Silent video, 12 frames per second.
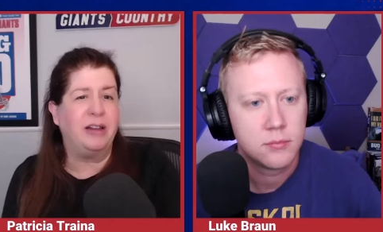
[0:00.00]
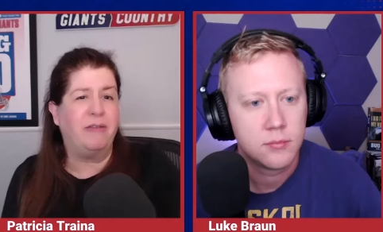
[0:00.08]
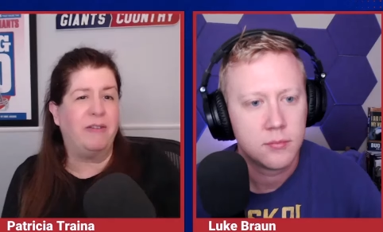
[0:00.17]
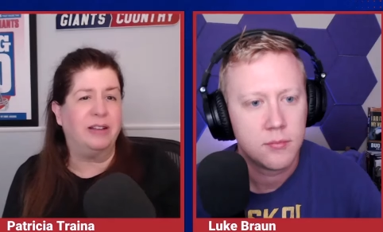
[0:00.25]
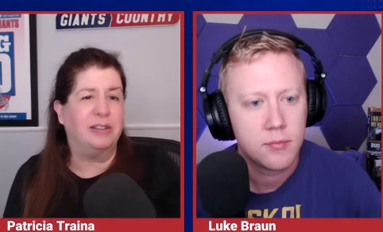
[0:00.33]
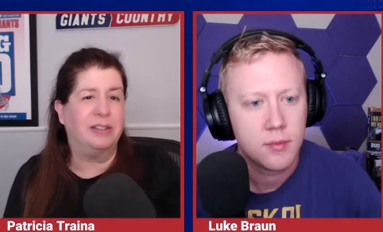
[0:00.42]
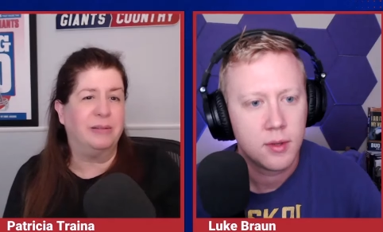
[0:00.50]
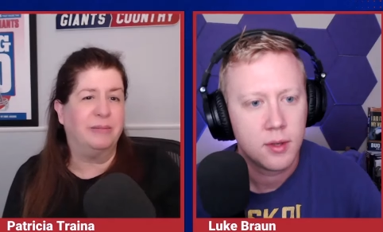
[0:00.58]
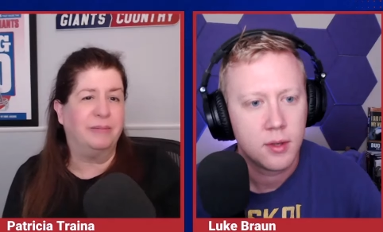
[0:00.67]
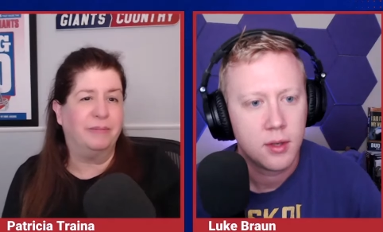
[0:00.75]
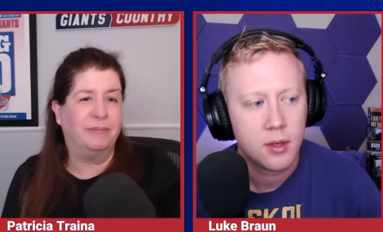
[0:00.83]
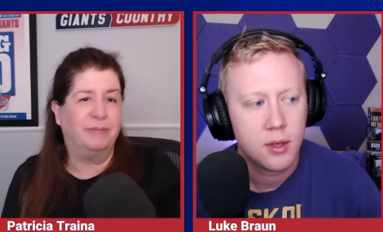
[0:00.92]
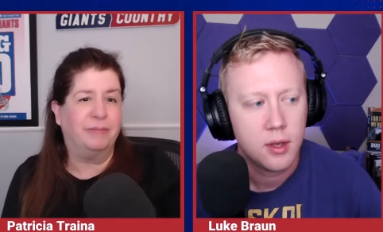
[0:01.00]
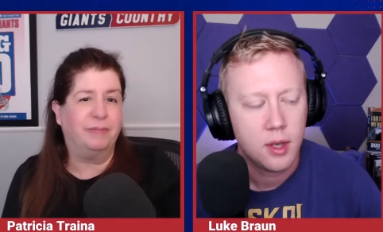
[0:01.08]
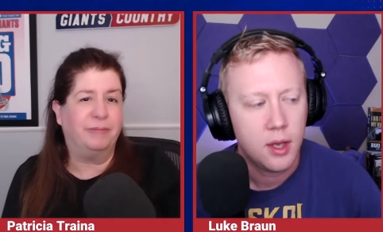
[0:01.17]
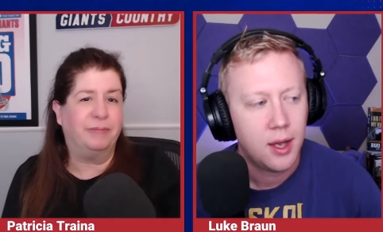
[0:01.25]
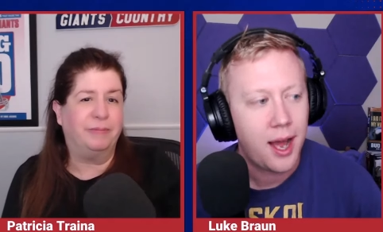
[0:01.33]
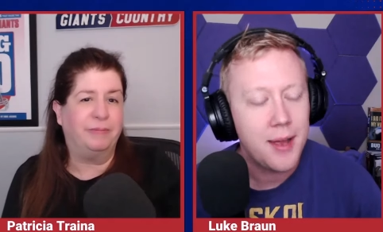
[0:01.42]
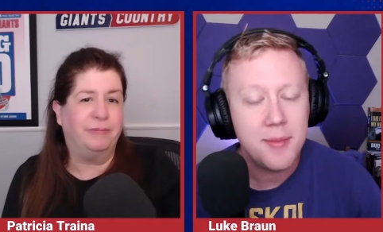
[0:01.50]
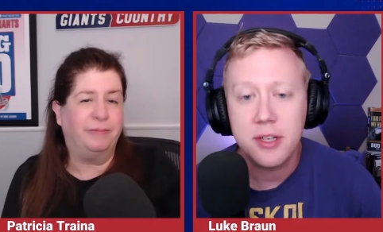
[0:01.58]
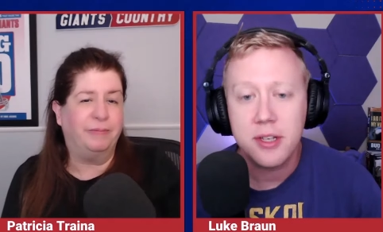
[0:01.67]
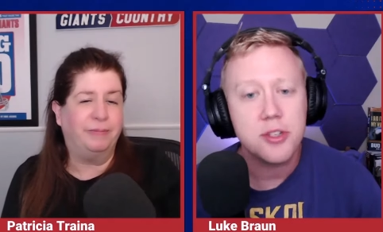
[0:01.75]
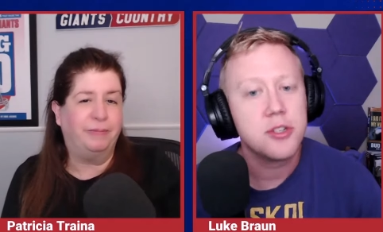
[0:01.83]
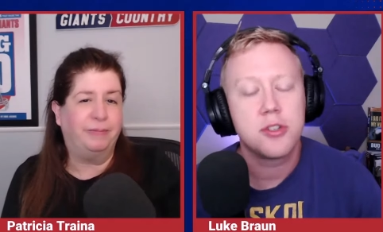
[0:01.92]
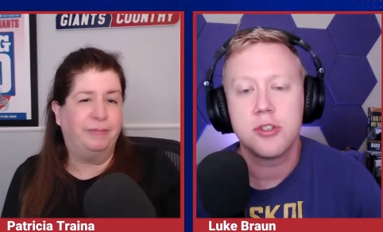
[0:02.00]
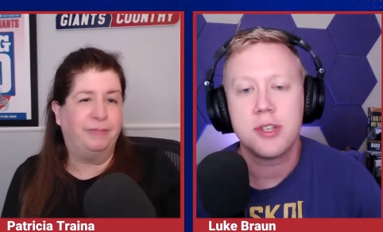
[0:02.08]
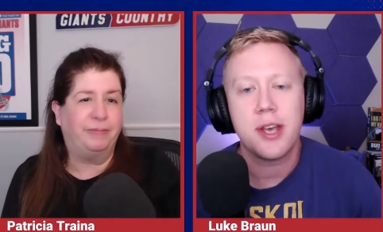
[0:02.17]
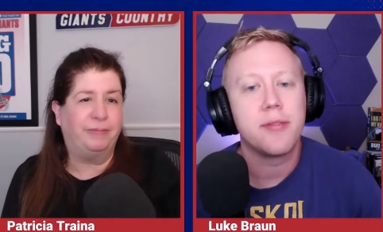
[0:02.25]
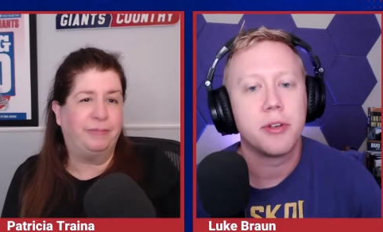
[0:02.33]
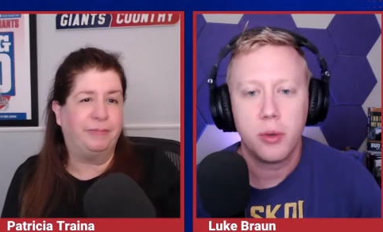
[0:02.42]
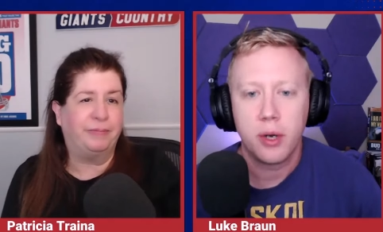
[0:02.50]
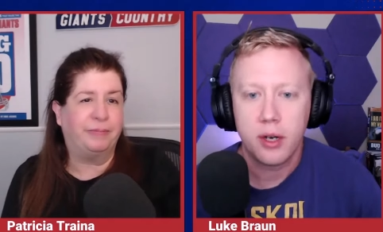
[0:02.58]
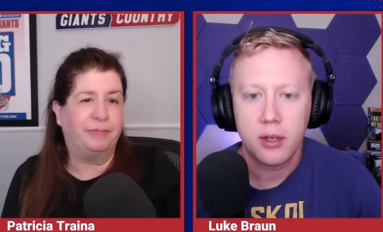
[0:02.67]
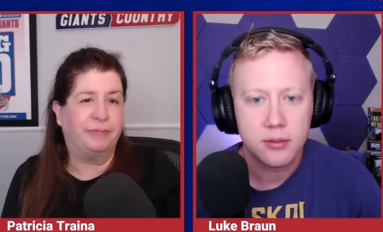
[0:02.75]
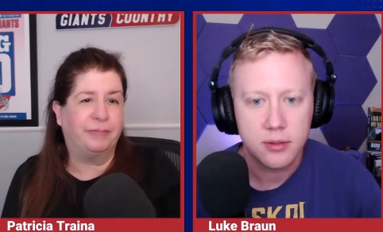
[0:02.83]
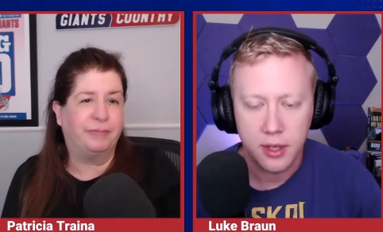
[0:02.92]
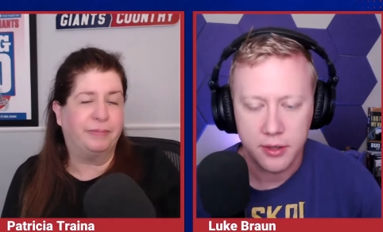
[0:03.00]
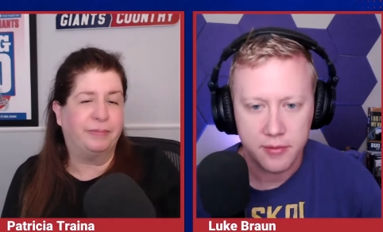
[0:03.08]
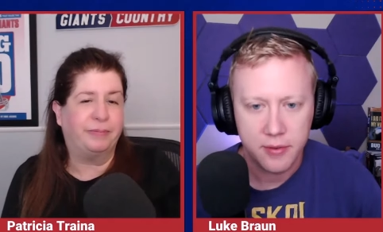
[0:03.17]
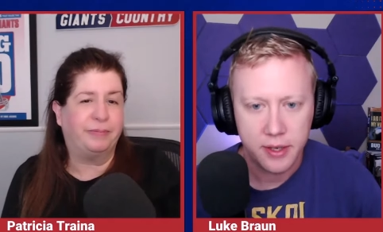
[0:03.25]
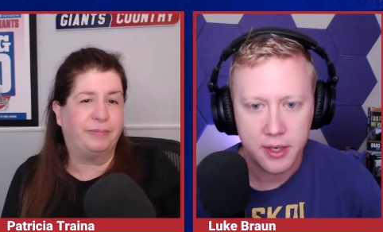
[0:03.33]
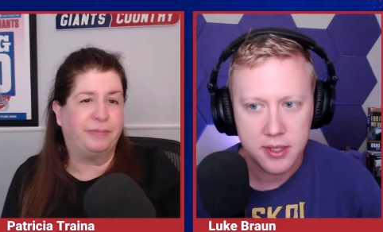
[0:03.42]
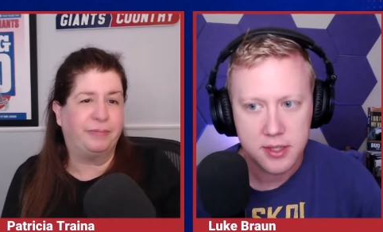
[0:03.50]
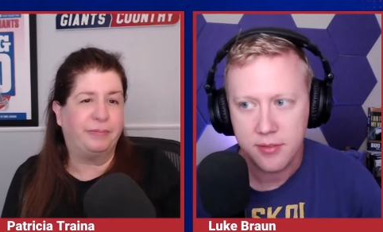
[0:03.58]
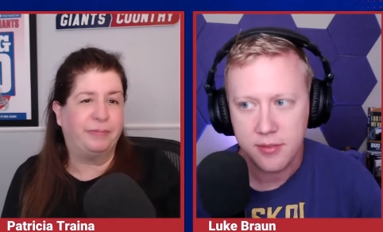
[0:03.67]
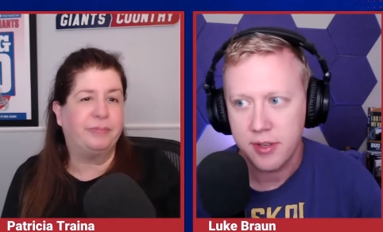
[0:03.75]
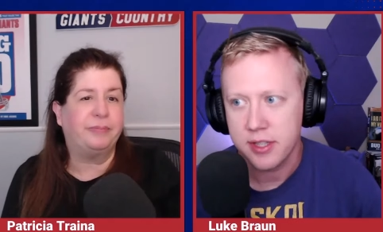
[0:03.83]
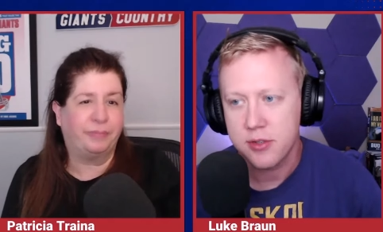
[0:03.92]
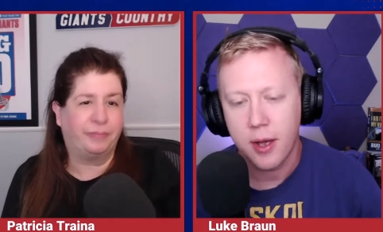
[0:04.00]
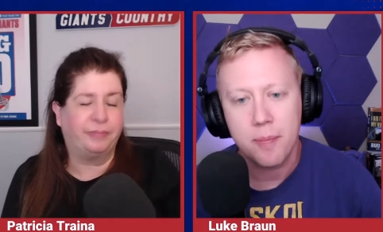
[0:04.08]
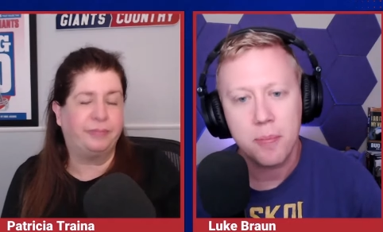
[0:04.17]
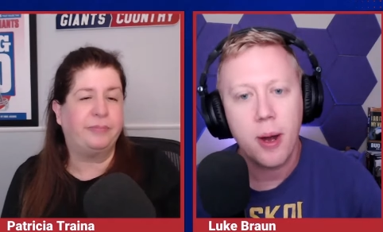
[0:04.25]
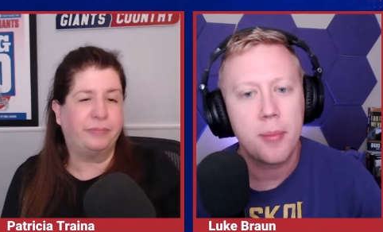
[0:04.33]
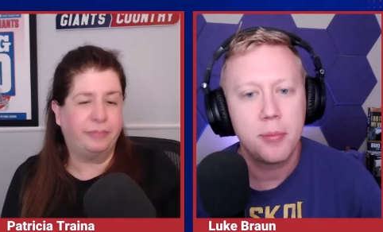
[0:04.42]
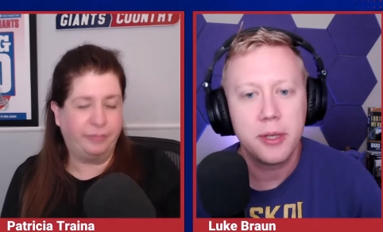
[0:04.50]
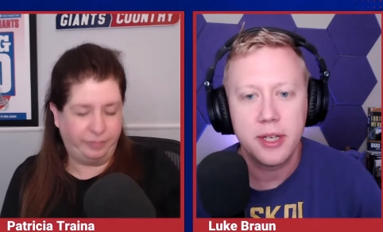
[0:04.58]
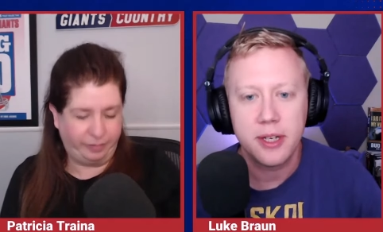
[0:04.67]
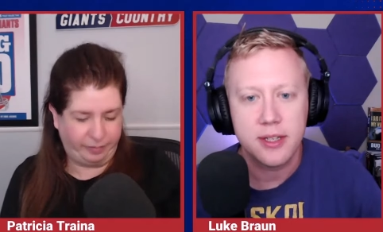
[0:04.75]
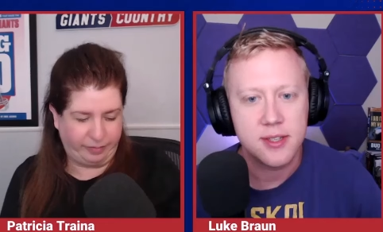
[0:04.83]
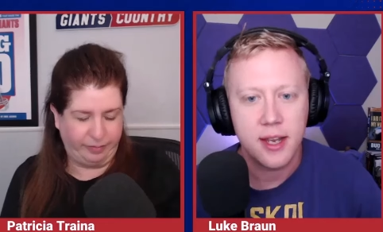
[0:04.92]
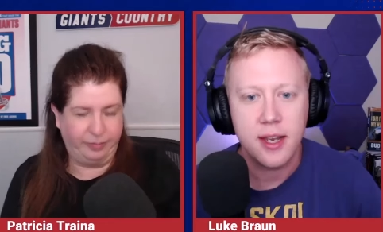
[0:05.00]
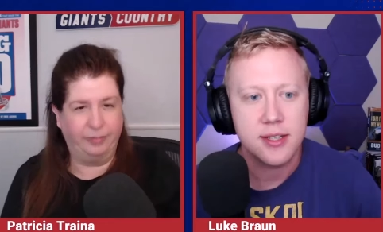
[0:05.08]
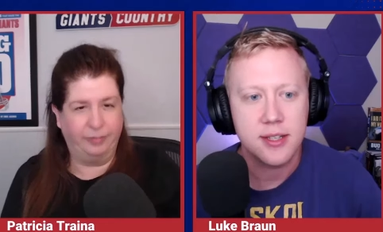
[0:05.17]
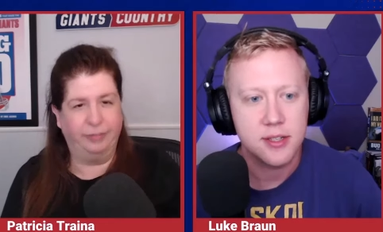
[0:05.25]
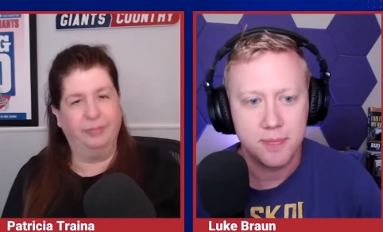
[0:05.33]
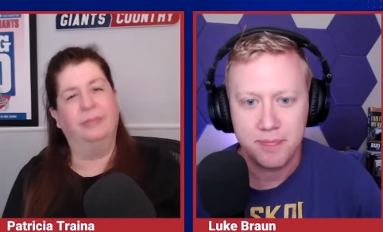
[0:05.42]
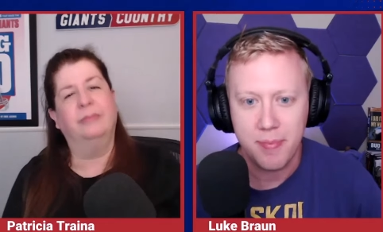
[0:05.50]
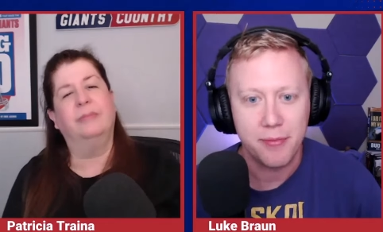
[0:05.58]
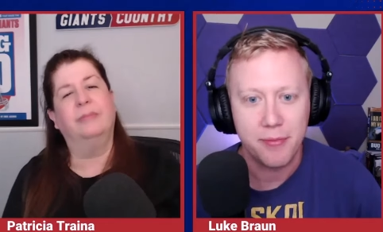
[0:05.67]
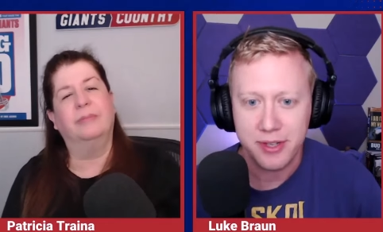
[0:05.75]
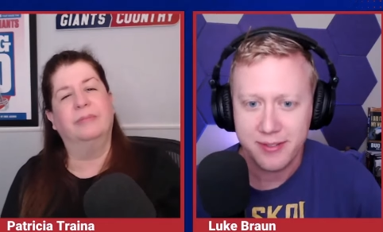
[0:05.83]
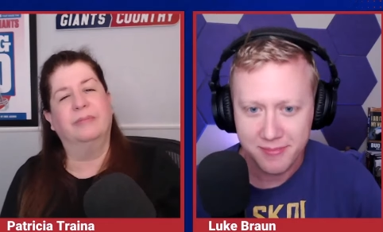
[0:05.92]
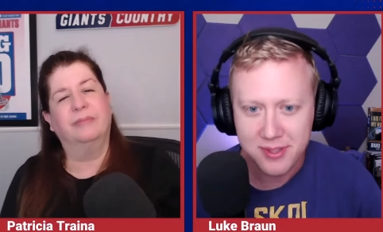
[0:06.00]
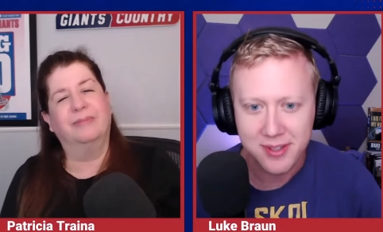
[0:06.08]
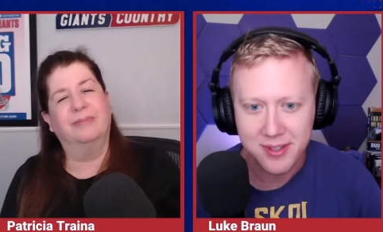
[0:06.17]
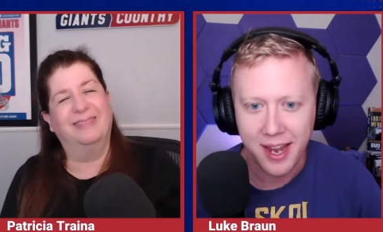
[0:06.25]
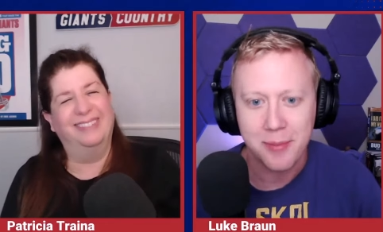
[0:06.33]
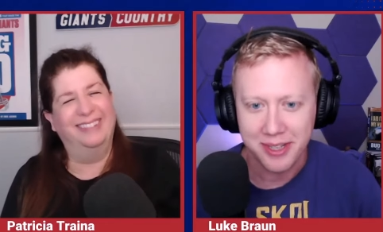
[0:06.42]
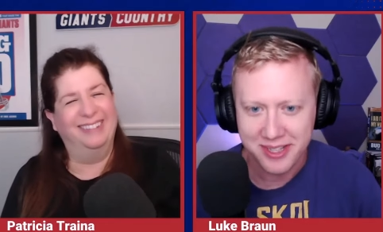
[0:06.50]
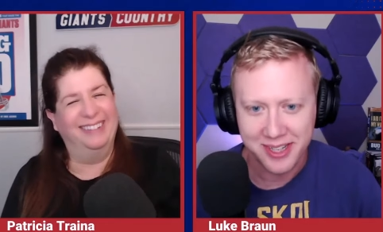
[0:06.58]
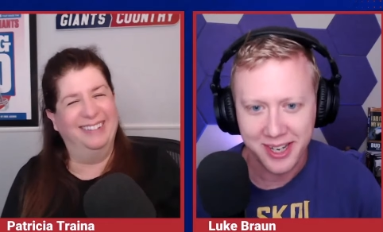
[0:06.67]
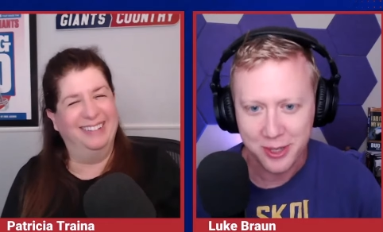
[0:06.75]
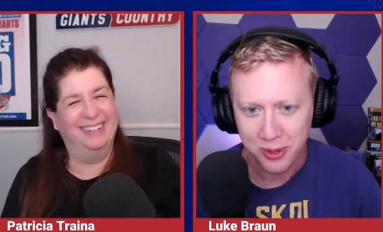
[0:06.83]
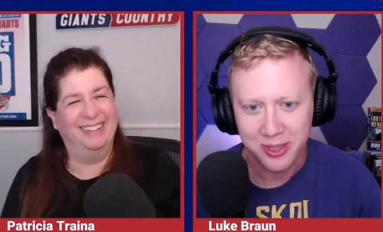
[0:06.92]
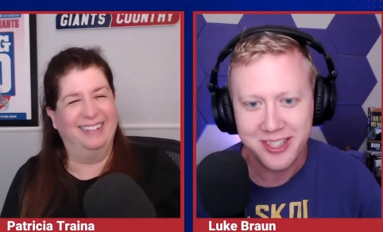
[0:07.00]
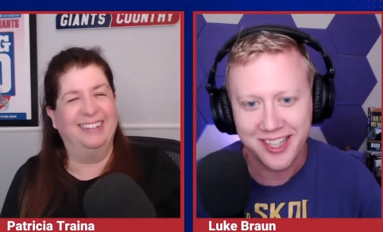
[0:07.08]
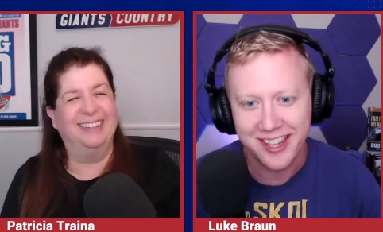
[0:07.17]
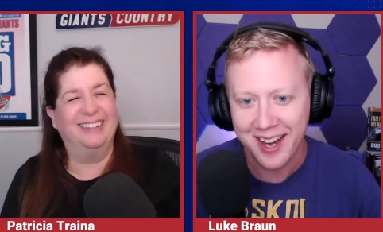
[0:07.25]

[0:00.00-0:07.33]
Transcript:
Speaker 1: defense?
Speaker 2: I mean, there's concerns everywhere. on the Vikings defense. So I'm probably going to say yes to every game on the schedule to that